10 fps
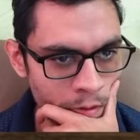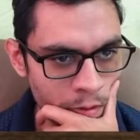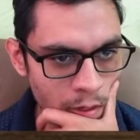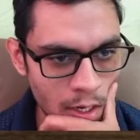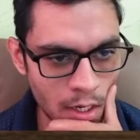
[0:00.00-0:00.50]

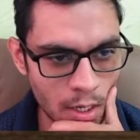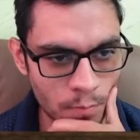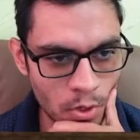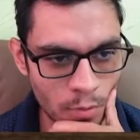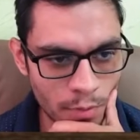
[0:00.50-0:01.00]
And I'm
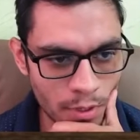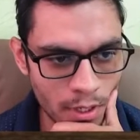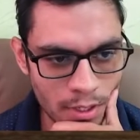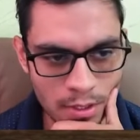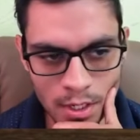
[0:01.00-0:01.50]
hoping that
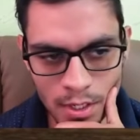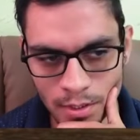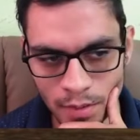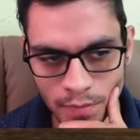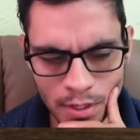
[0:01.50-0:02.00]
he takes.
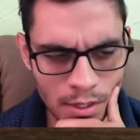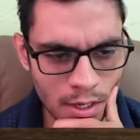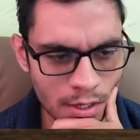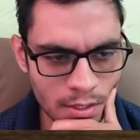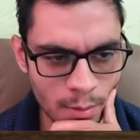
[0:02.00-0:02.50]
If he
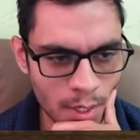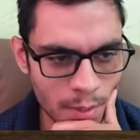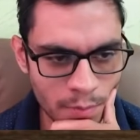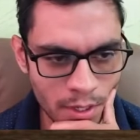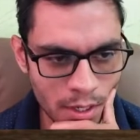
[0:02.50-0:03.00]
takes, I'm
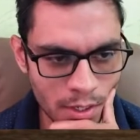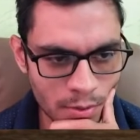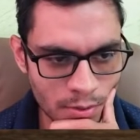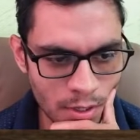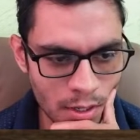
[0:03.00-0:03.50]
happy. I can
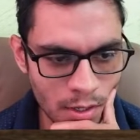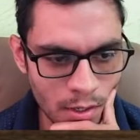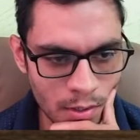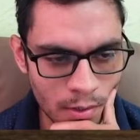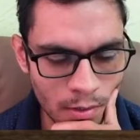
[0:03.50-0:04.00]
just take
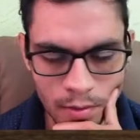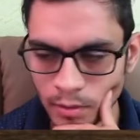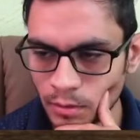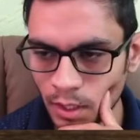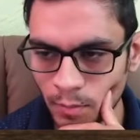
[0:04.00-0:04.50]

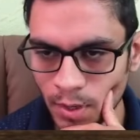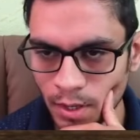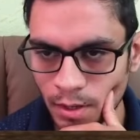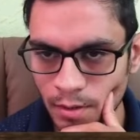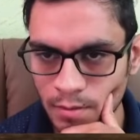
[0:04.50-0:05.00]

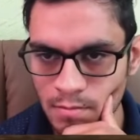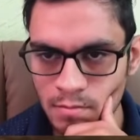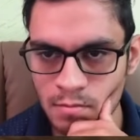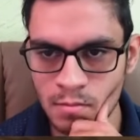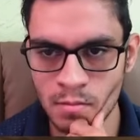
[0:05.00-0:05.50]
back
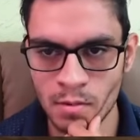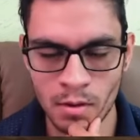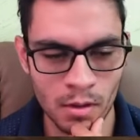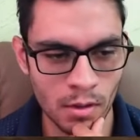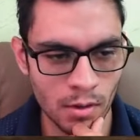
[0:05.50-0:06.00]

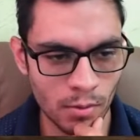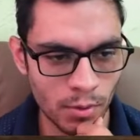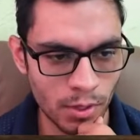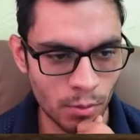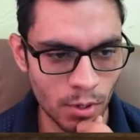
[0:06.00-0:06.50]
with
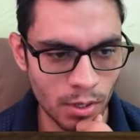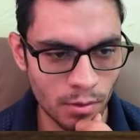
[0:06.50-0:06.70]
the queen.